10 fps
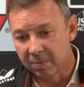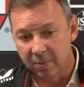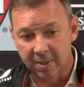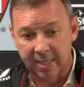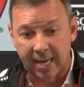
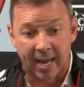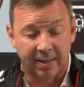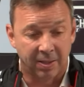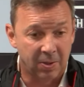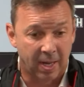was the guy
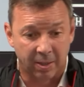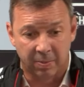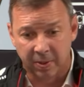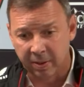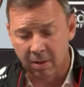that knew how to
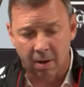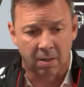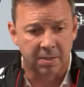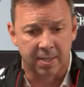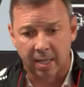build the
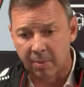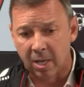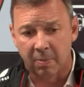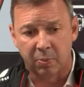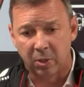cars, set them
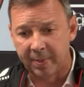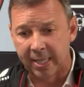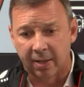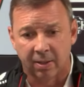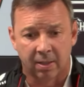up, put them
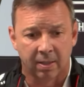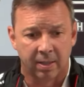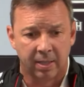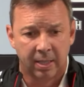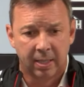together,
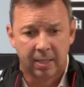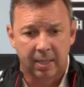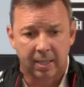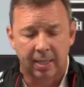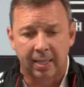and
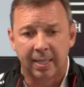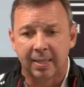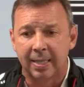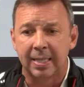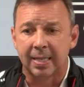get
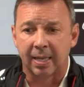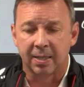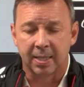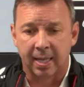the details.